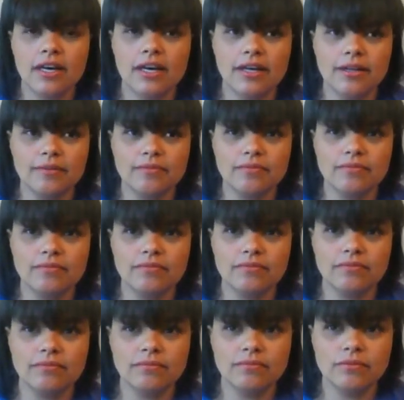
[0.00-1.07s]

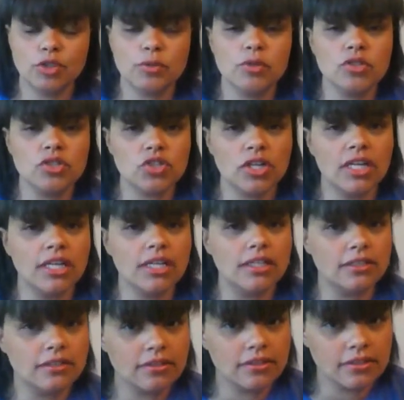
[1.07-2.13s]
You're supposed to drink
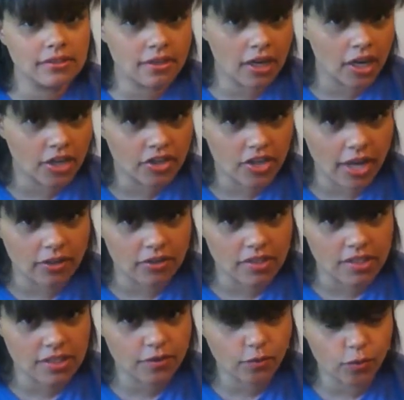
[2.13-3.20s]
100
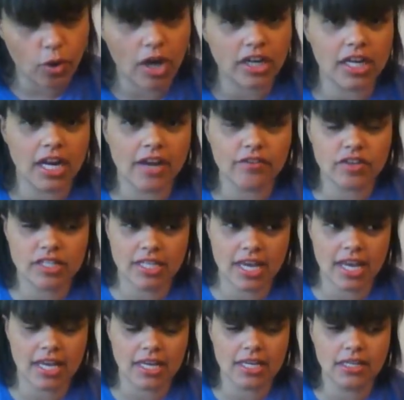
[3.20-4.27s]
ounces of water every
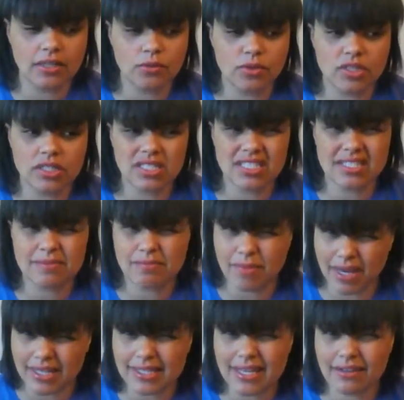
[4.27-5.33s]
day, which
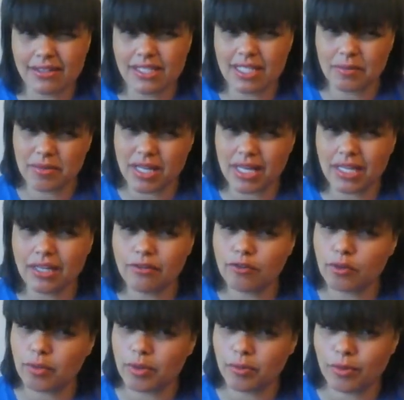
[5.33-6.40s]
might sound intimidating
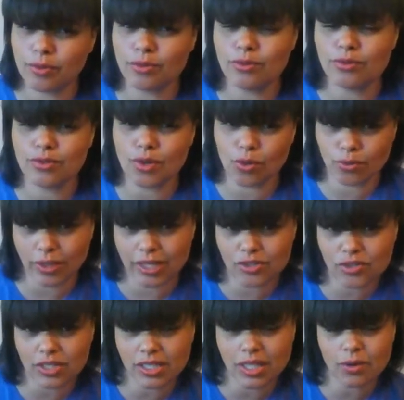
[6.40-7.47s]
for people who don't like
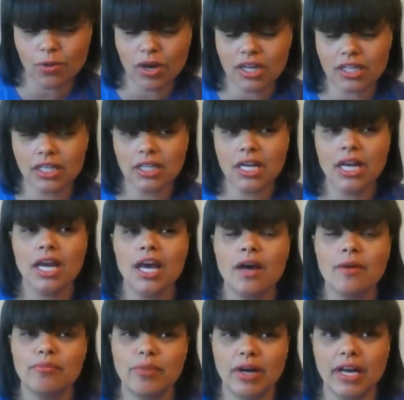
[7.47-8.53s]
drinking water,
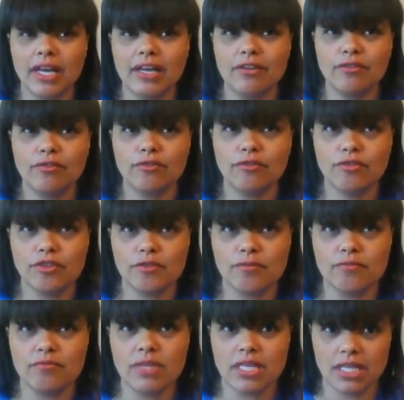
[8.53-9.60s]
but for
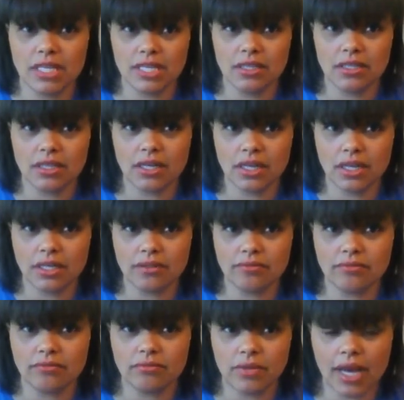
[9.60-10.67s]
me,
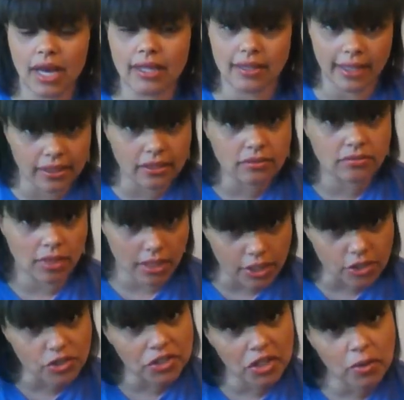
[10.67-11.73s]
I
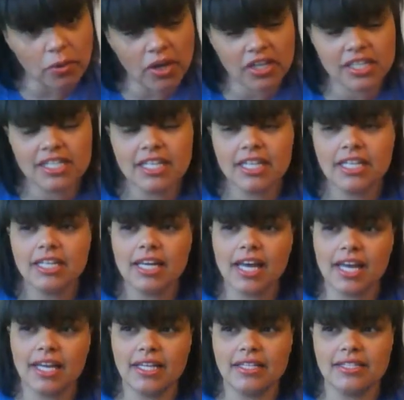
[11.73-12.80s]
like drinking water.
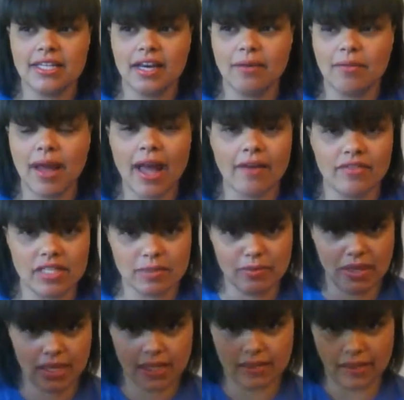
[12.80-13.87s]
And I have these
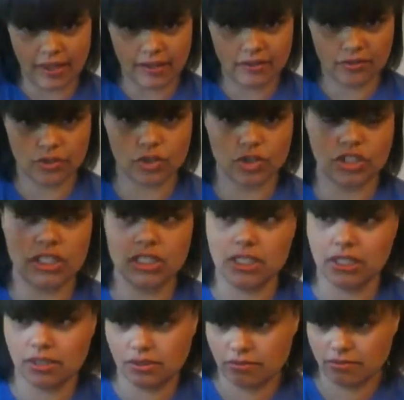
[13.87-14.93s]
big, like
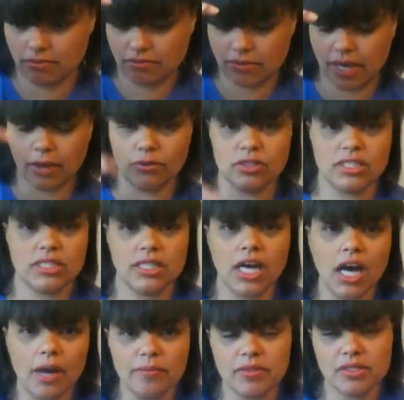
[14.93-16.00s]
30 ounce
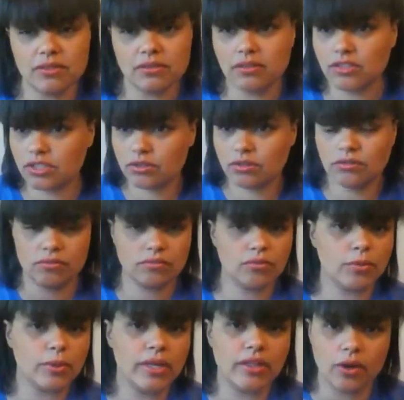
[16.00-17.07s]
cups,
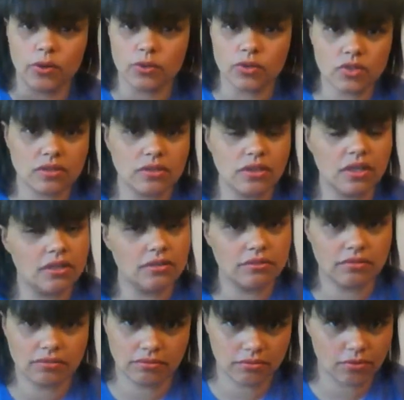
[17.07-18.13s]
three of those
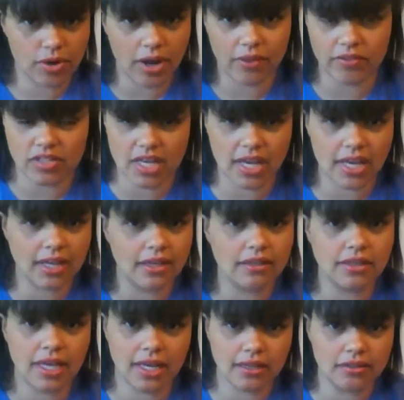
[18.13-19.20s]
throughout the
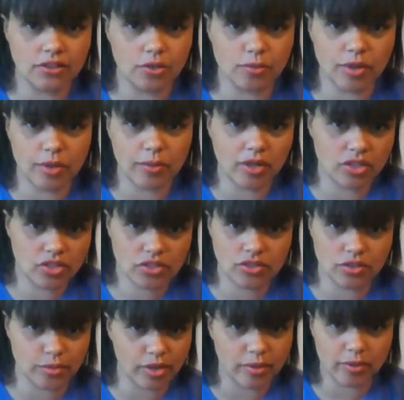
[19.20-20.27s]
day, and you're pretty much
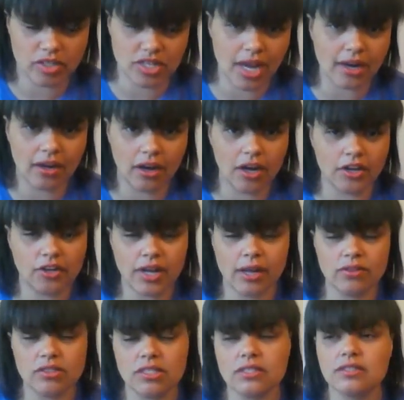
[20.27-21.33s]
at 100
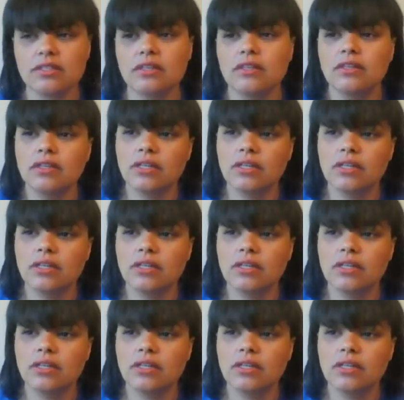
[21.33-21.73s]
ounces.